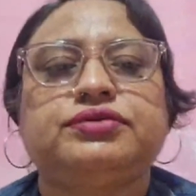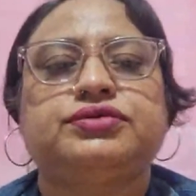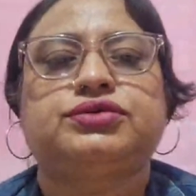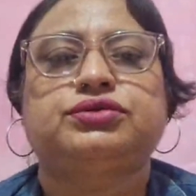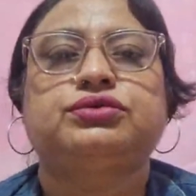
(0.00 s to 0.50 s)

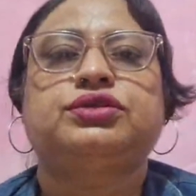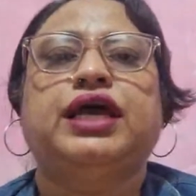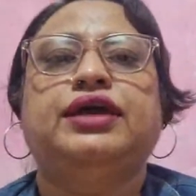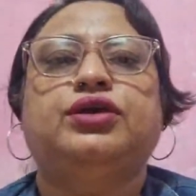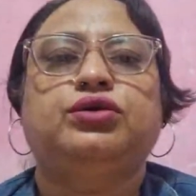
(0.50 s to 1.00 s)
So
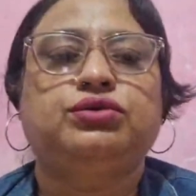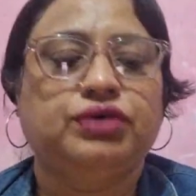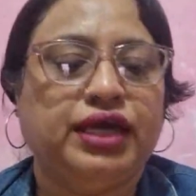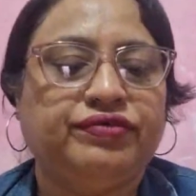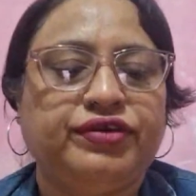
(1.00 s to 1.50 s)
thank you
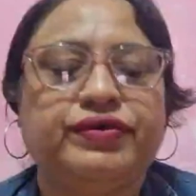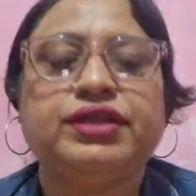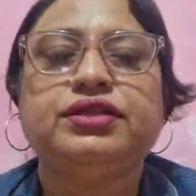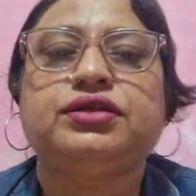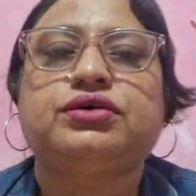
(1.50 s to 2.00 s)

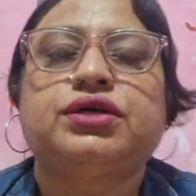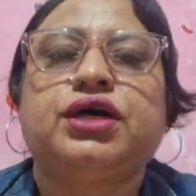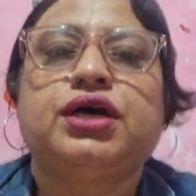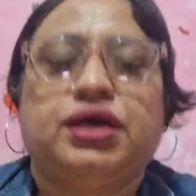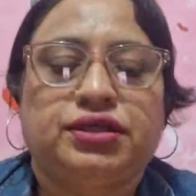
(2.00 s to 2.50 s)
everyone.
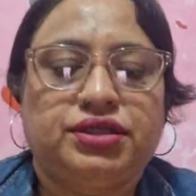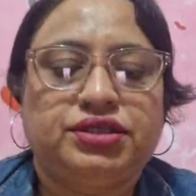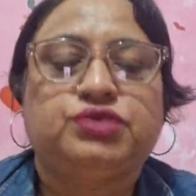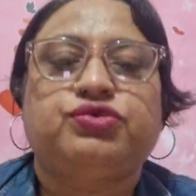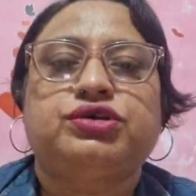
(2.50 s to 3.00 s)

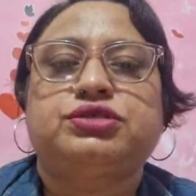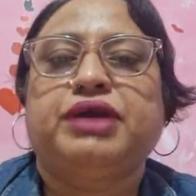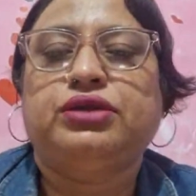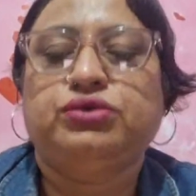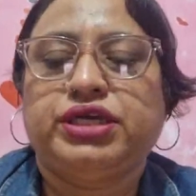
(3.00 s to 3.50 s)
This was my
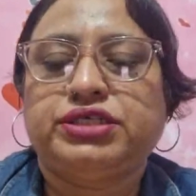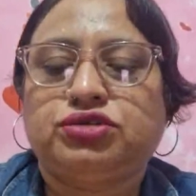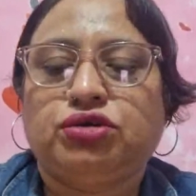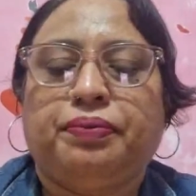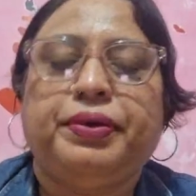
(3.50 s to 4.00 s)
today's
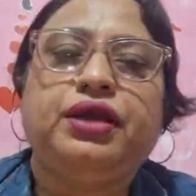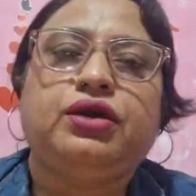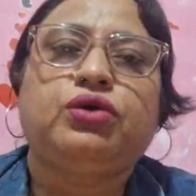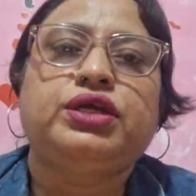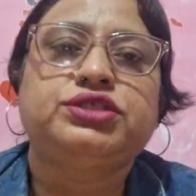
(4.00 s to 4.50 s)
topic,
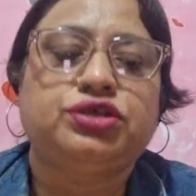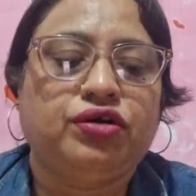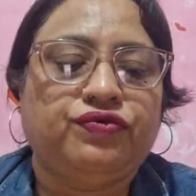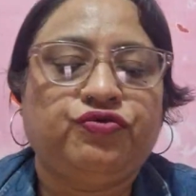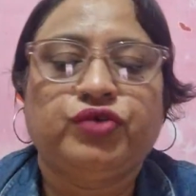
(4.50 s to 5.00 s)
origin
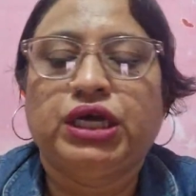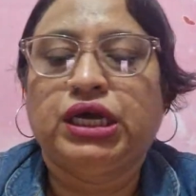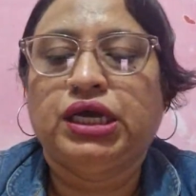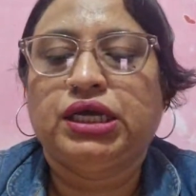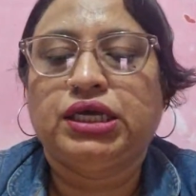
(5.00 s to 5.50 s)
of
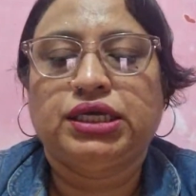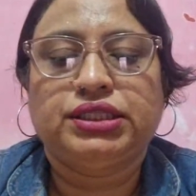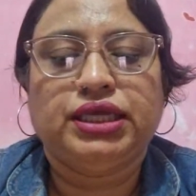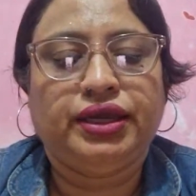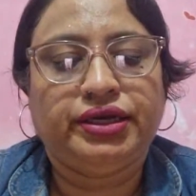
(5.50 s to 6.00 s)

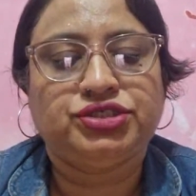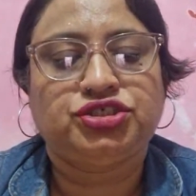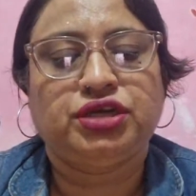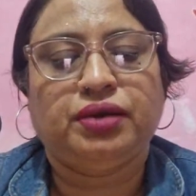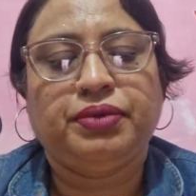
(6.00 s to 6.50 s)
the English
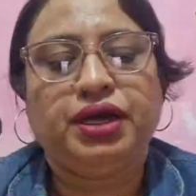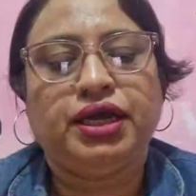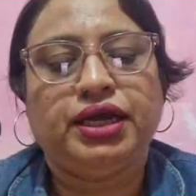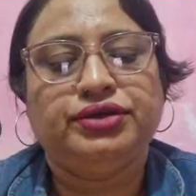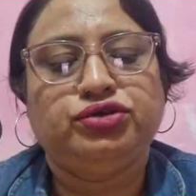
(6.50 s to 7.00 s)
drama,
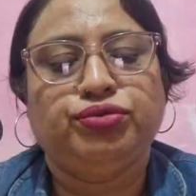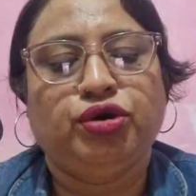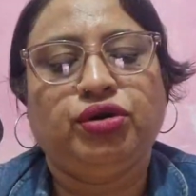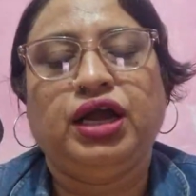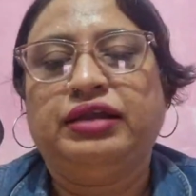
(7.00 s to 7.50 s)
and
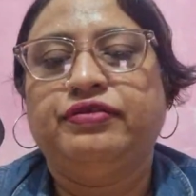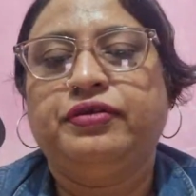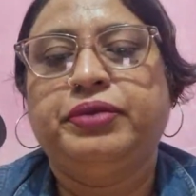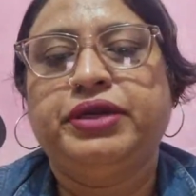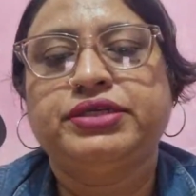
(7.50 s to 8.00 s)
tomorrow I
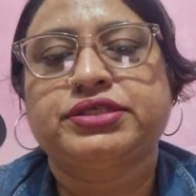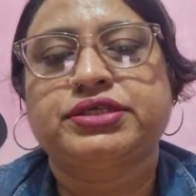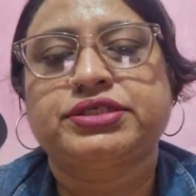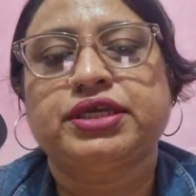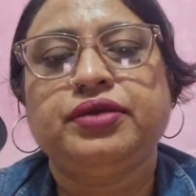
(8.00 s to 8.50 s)
will be
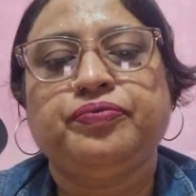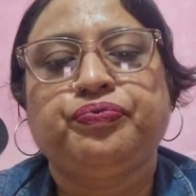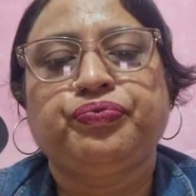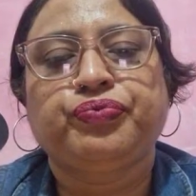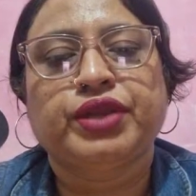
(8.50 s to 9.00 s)
discussing
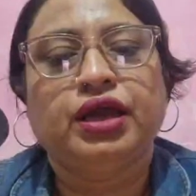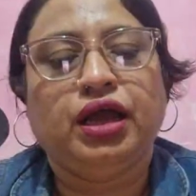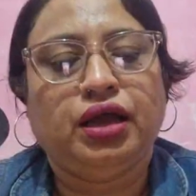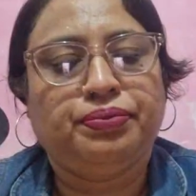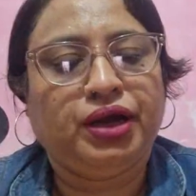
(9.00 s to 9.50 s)

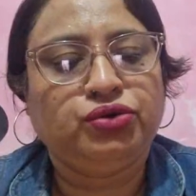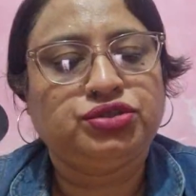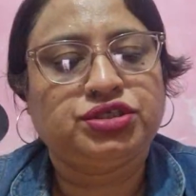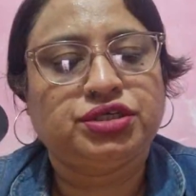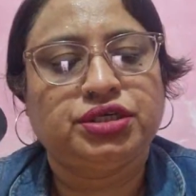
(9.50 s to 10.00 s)

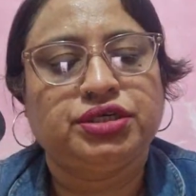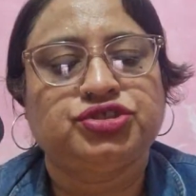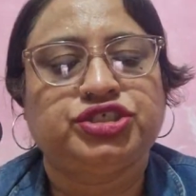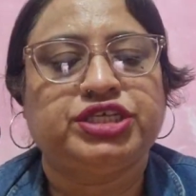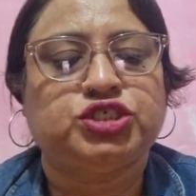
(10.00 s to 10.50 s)
about
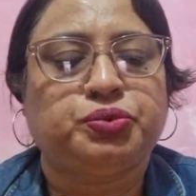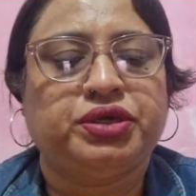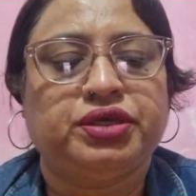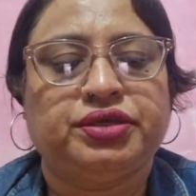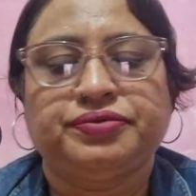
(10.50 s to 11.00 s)
Shakespeare.